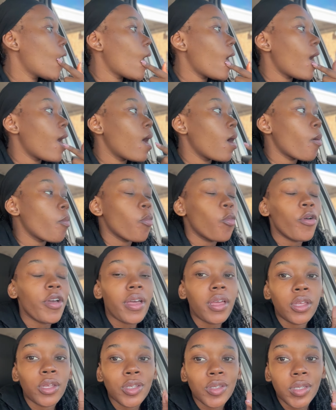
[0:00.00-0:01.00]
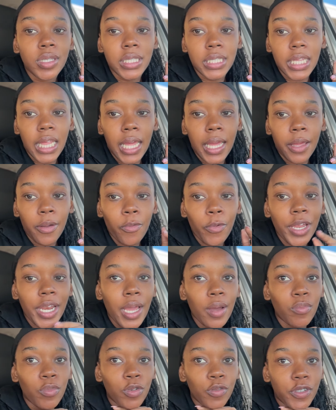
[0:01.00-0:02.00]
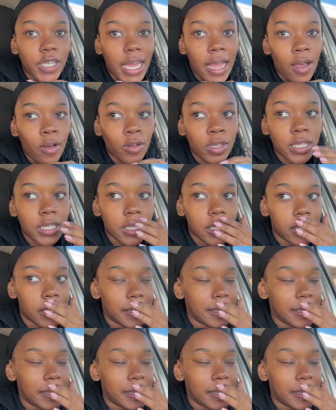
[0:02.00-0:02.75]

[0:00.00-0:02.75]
where I used to stay when I moved out.